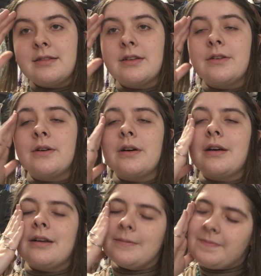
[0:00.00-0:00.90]
So
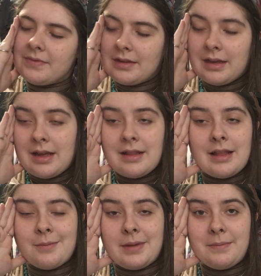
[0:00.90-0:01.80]

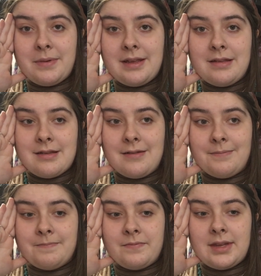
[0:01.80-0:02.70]
that might be
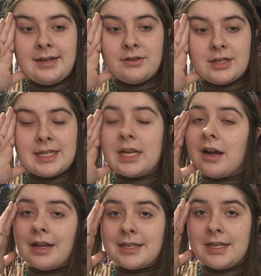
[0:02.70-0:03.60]
some interesting
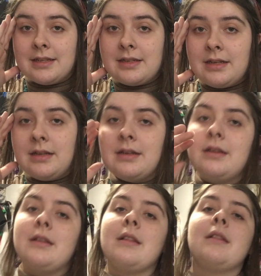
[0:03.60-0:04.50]
content
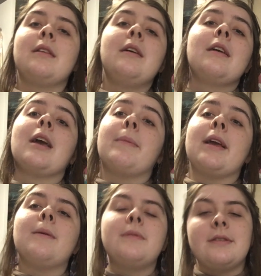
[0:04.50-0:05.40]
coming
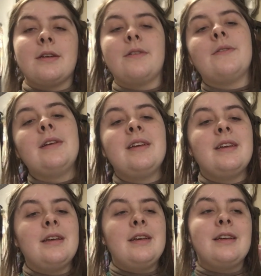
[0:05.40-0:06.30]
up. So
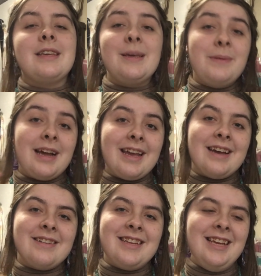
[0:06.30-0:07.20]
keep an eye out.